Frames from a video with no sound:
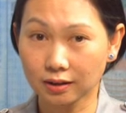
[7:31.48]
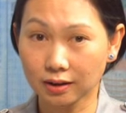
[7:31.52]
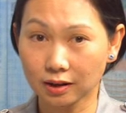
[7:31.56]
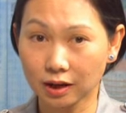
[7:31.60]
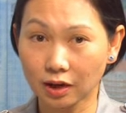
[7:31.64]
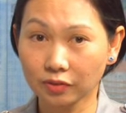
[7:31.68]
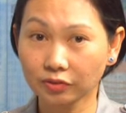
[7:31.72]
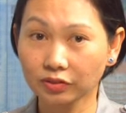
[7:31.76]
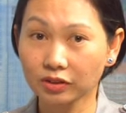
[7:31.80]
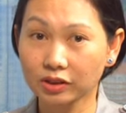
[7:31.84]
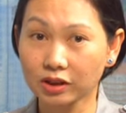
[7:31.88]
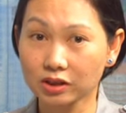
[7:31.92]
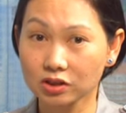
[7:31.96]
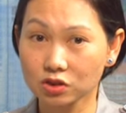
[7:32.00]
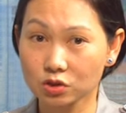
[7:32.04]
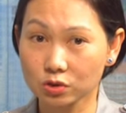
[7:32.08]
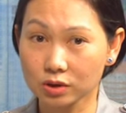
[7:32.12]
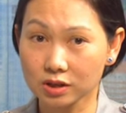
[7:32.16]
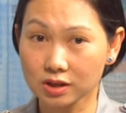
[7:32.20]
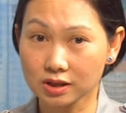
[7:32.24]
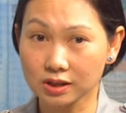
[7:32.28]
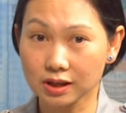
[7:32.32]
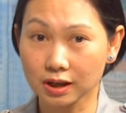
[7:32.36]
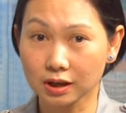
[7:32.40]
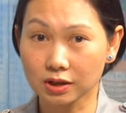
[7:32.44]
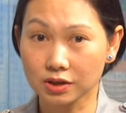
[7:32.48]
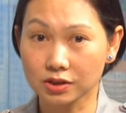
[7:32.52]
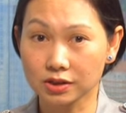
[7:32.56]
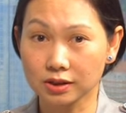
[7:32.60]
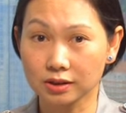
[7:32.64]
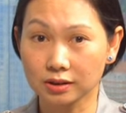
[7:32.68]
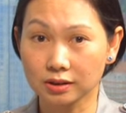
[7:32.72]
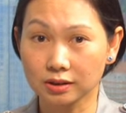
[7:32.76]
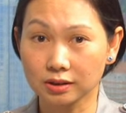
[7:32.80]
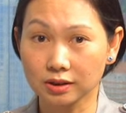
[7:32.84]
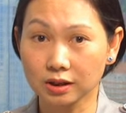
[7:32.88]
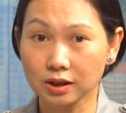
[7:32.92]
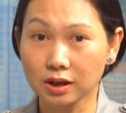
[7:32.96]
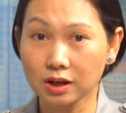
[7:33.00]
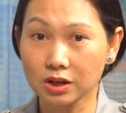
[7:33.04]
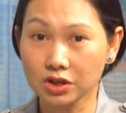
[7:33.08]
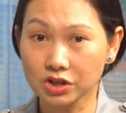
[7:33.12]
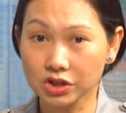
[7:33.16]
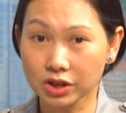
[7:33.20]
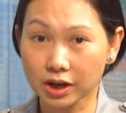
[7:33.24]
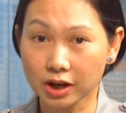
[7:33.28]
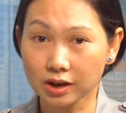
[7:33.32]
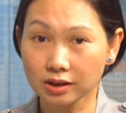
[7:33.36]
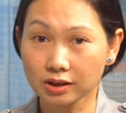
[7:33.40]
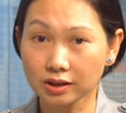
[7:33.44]
After this transaction,
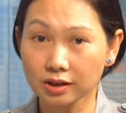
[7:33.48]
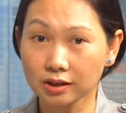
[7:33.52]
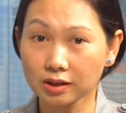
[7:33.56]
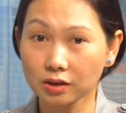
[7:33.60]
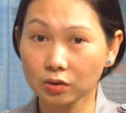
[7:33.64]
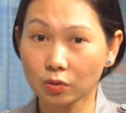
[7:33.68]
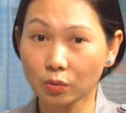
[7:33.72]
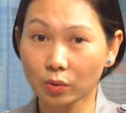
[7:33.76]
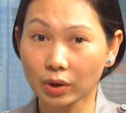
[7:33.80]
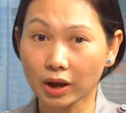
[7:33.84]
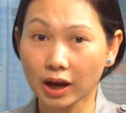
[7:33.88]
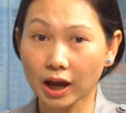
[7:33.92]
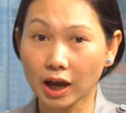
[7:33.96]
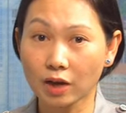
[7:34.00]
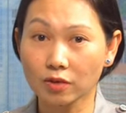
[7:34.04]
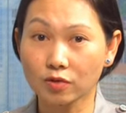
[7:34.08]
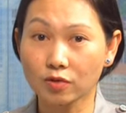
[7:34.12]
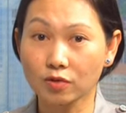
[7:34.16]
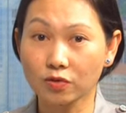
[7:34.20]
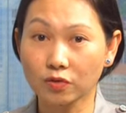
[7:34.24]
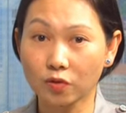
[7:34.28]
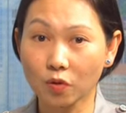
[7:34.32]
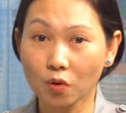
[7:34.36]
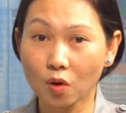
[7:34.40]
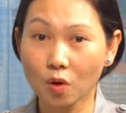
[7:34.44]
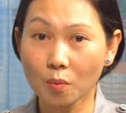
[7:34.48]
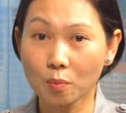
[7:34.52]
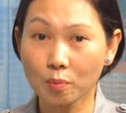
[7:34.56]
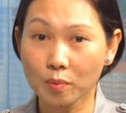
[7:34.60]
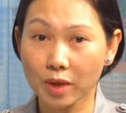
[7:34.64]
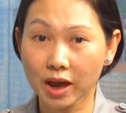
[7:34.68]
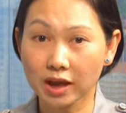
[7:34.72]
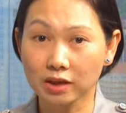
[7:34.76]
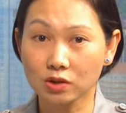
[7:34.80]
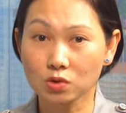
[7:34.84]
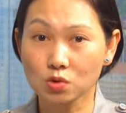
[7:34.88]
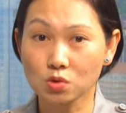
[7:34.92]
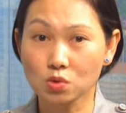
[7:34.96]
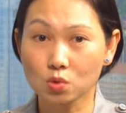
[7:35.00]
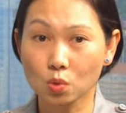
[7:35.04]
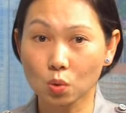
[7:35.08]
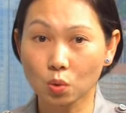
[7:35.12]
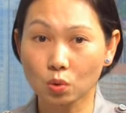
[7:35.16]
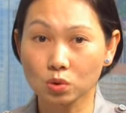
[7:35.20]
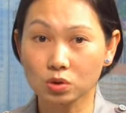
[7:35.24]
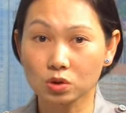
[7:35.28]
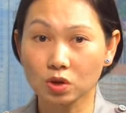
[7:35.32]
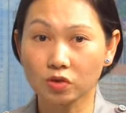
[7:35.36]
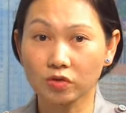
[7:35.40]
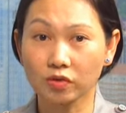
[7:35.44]
China will have four main
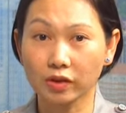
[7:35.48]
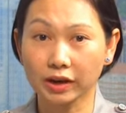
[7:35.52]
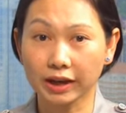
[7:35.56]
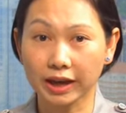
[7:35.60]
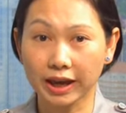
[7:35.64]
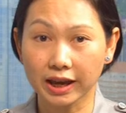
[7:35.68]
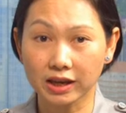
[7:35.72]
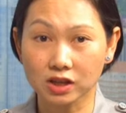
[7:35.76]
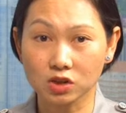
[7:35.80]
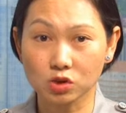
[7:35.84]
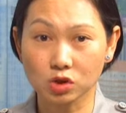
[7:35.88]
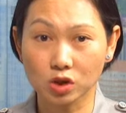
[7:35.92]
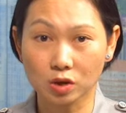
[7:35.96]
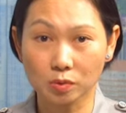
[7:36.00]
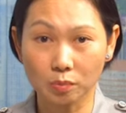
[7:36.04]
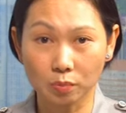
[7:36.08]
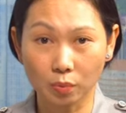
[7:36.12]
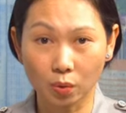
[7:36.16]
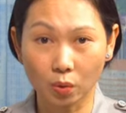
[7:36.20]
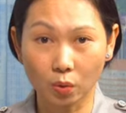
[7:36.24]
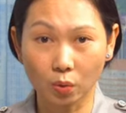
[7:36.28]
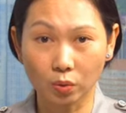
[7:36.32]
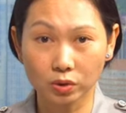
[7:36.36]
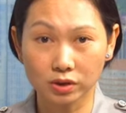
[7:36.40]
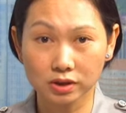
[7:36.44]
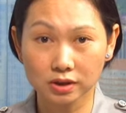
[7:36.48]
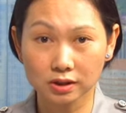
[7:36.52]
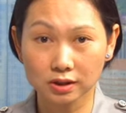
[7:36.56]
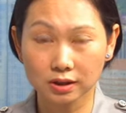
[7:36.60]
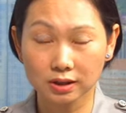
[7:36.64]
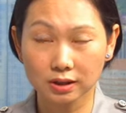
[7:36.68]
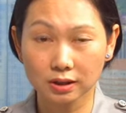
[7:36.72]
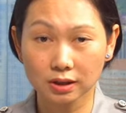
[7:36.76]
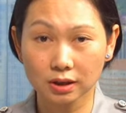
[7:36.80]
sources of gas import.